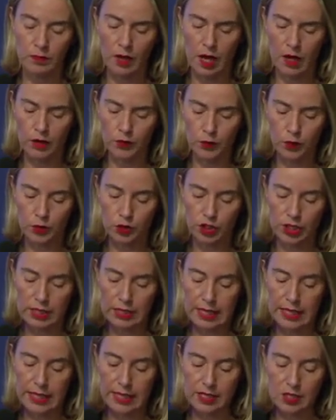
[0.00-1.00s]

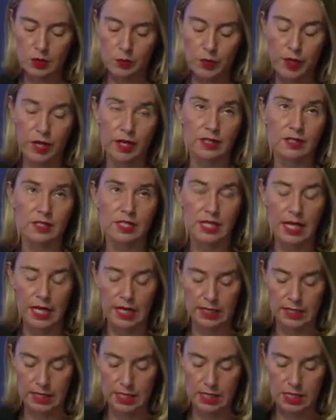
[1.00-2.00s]
Unfortunately, experience
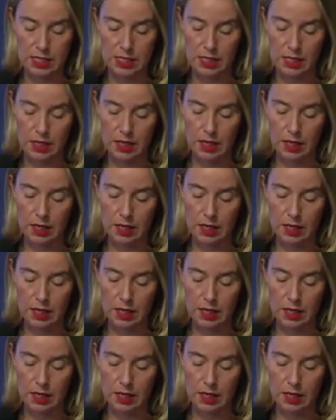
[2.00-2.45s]
tells us